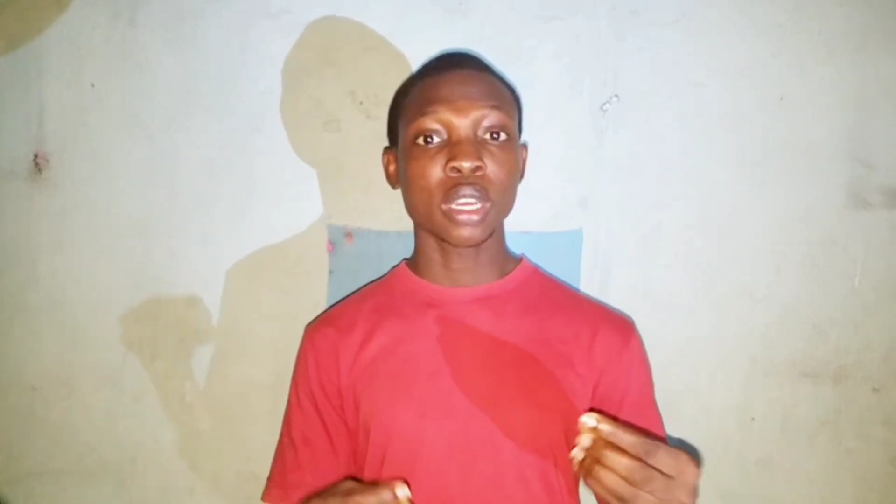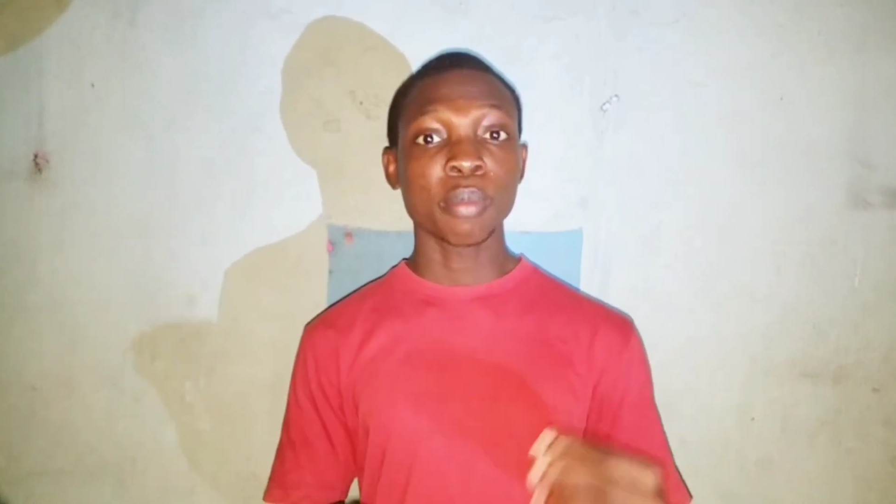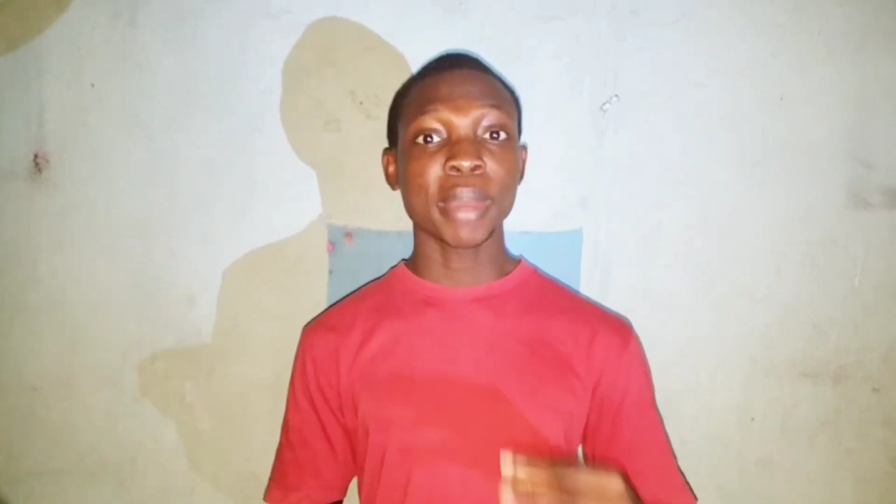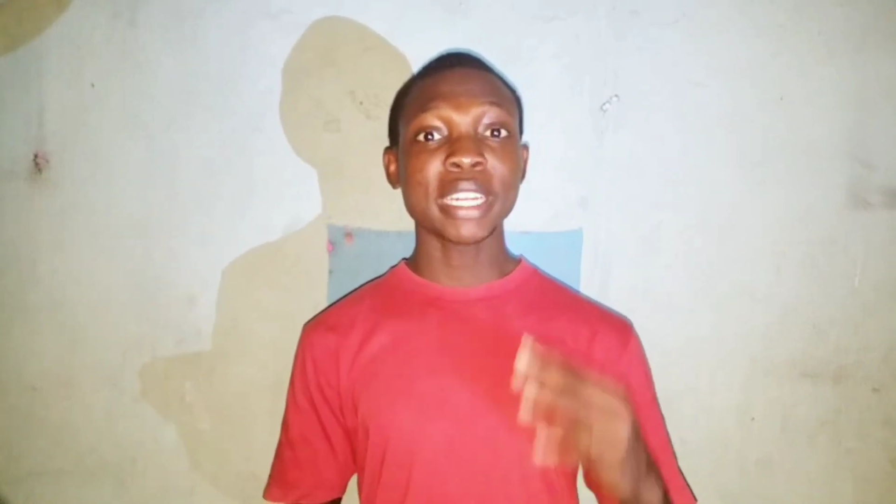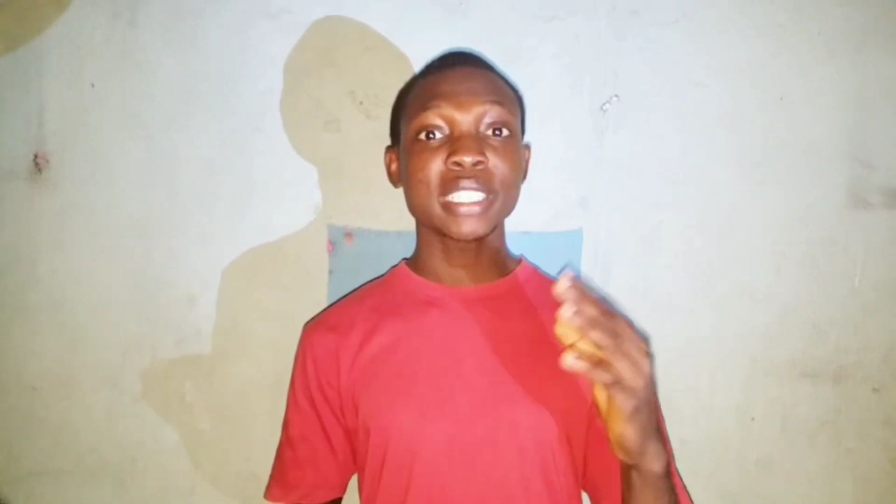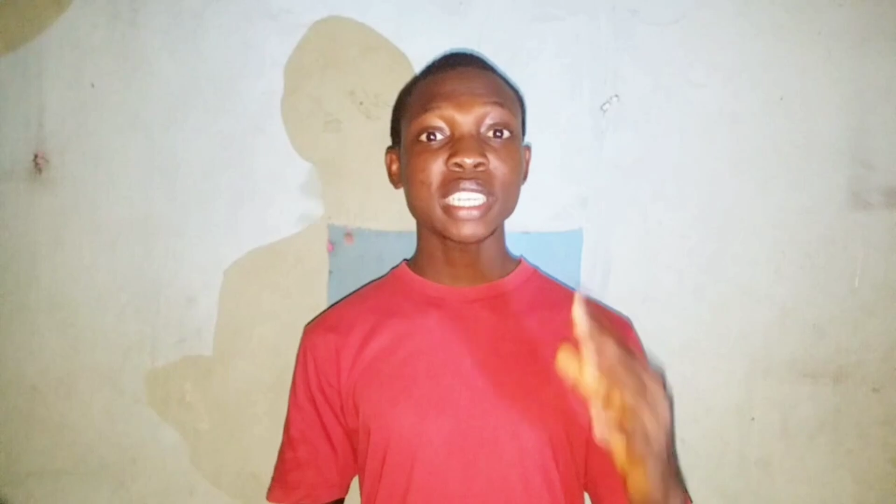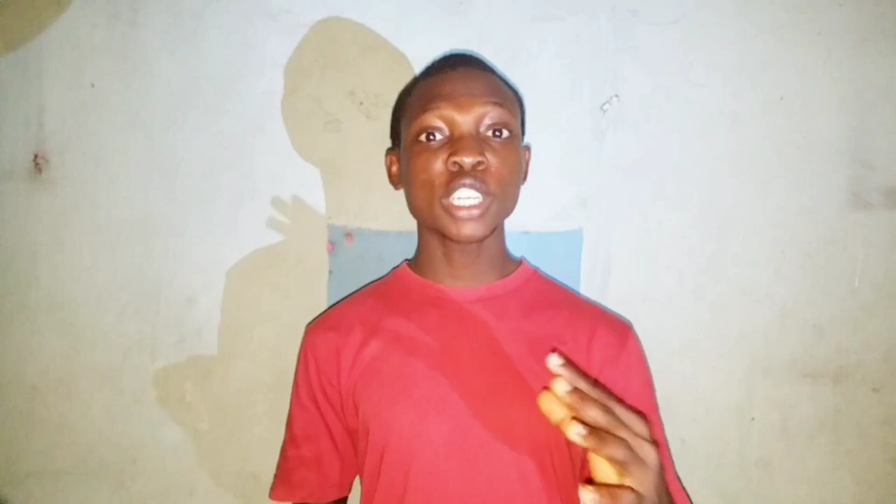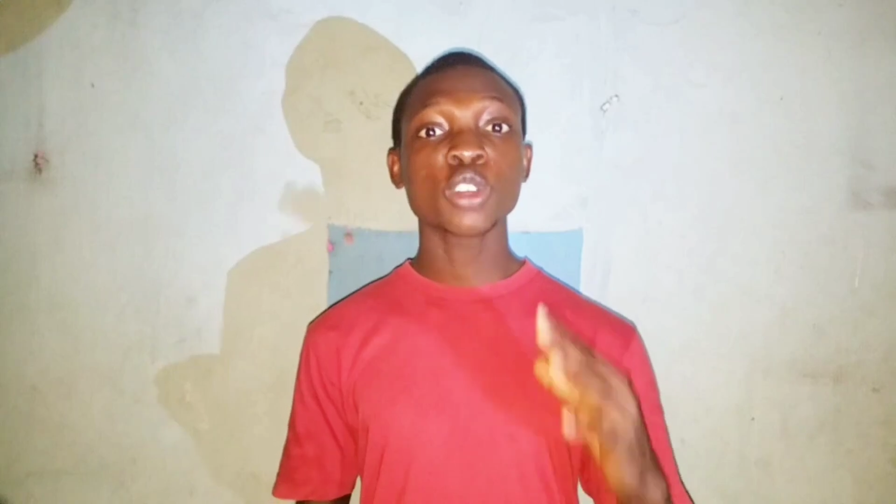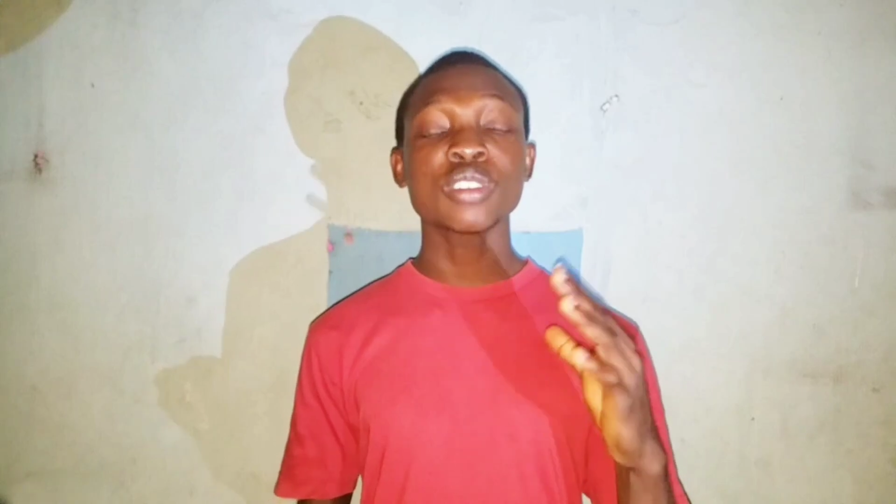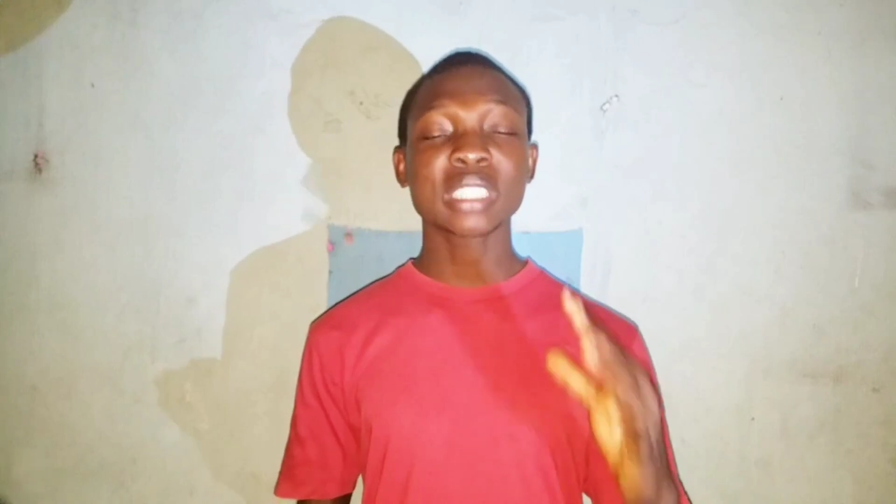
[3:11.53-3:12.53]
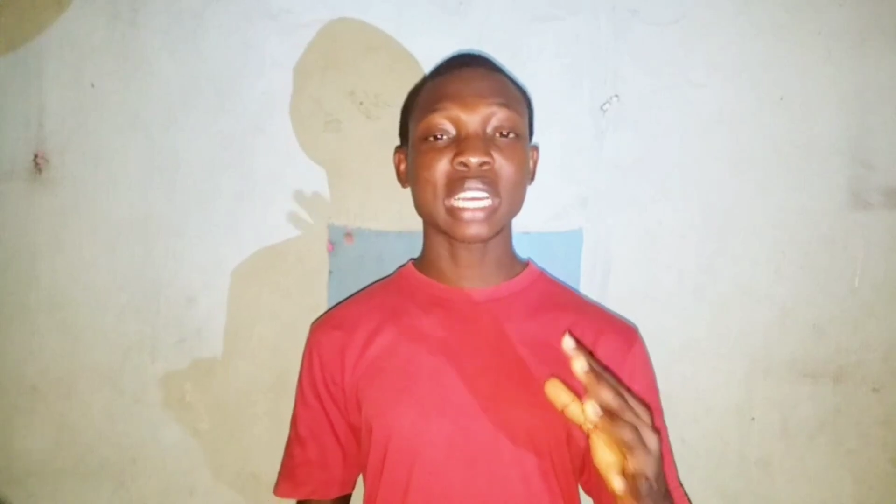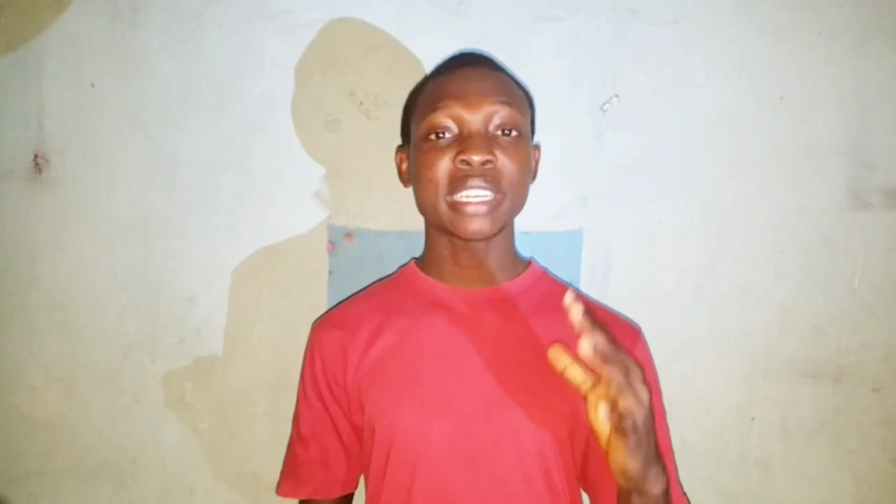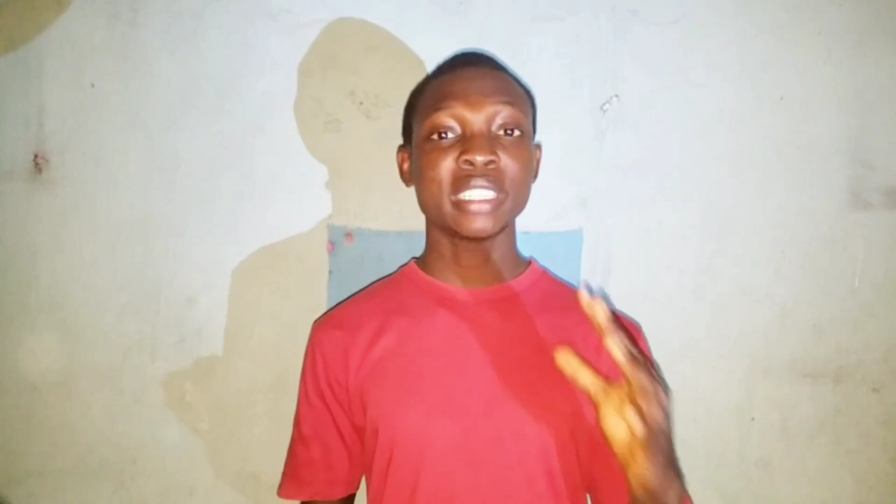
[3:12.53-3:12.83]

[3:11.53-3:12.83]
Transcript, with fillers: by the silicone scar